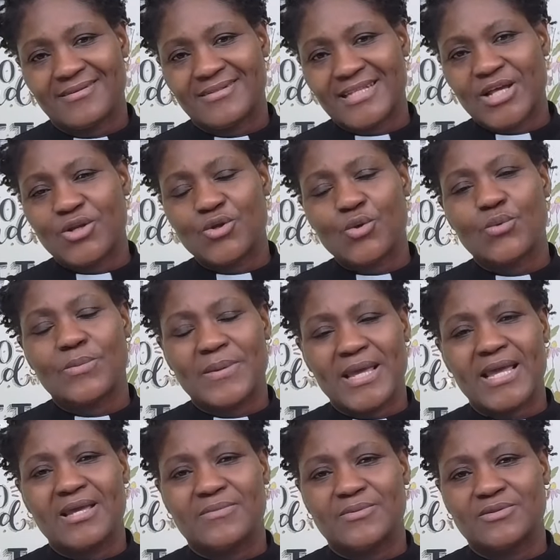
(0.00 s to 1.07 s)
then you will be
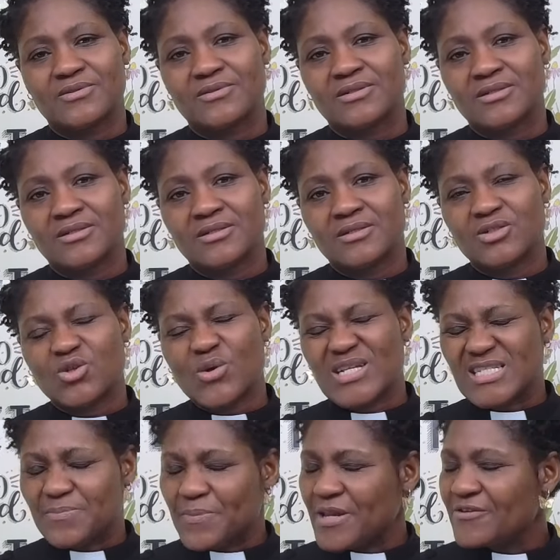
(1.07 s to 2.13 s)
able to
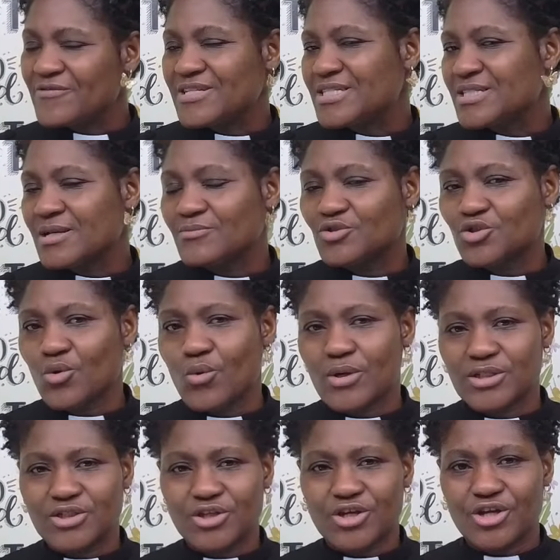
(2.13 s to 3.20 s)
experience some joy
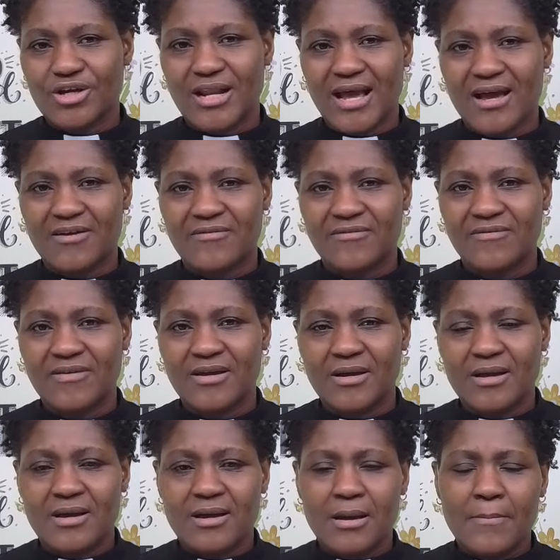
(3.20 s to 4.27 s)
into your life.
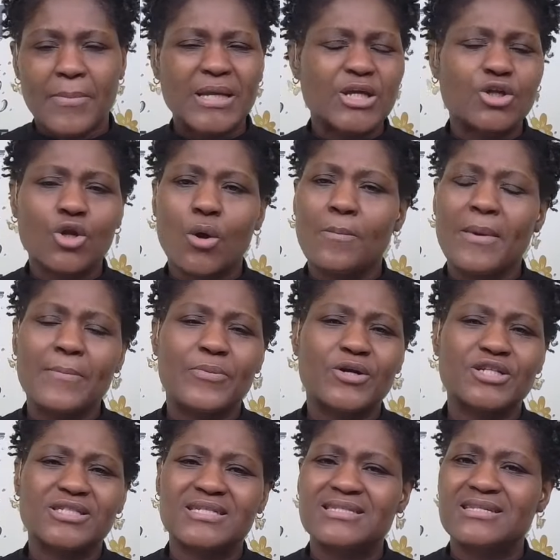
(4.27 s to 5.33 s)
But you know, my
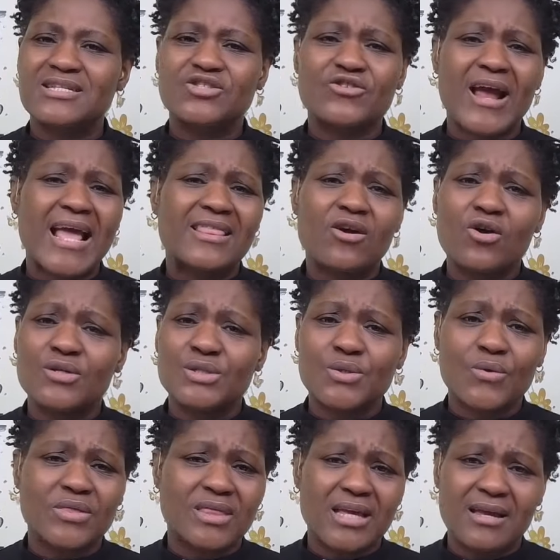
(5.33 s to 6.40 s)
brothers and sisters, I
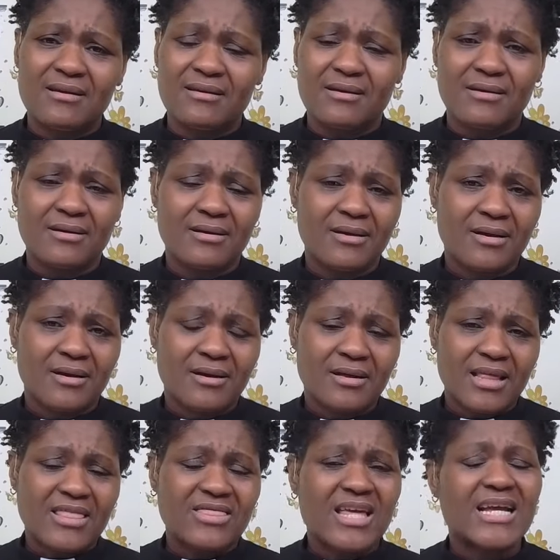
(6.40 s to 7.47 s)
also think
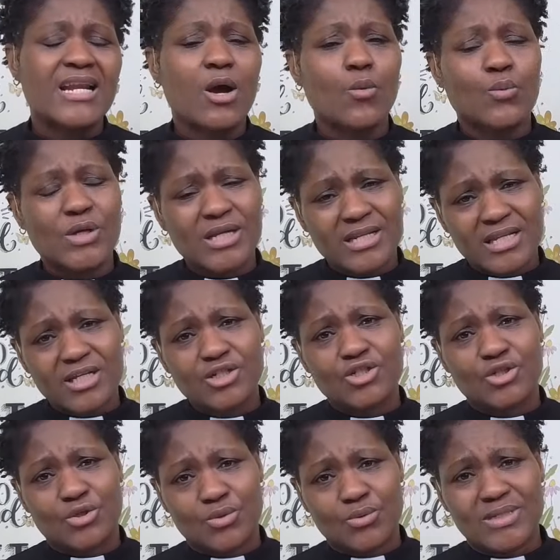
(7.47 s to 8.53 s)
the thing that we need
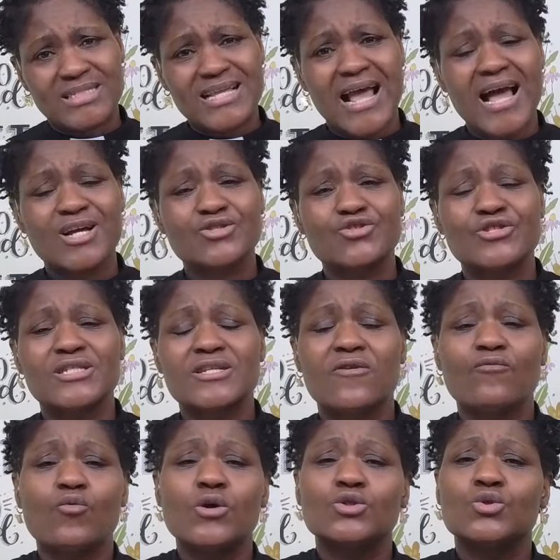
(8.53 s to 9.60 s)
to do is ask yourself,
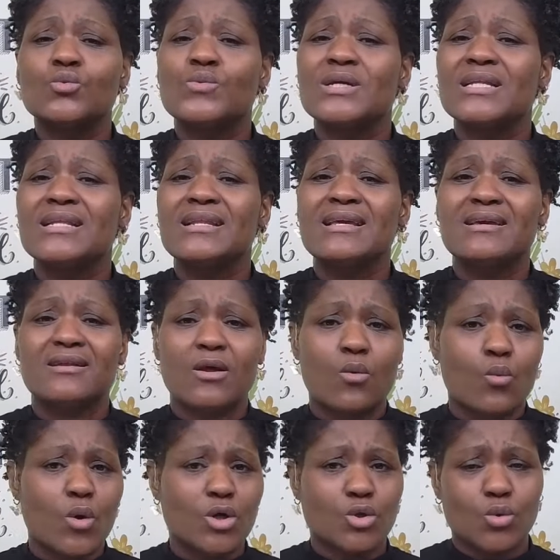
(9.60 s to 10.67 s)
what do we need
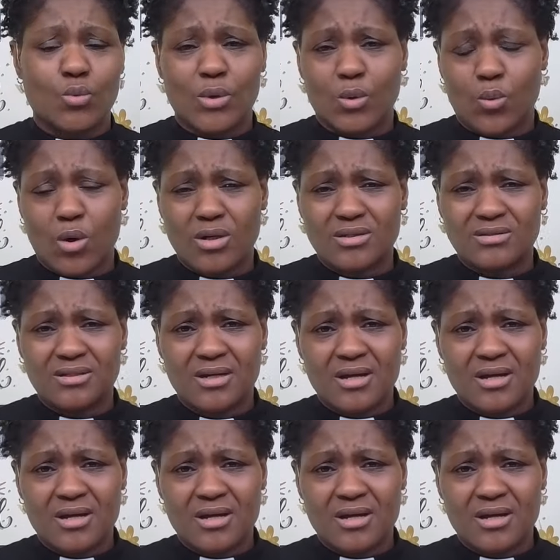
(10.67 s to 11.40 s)
and what do we want?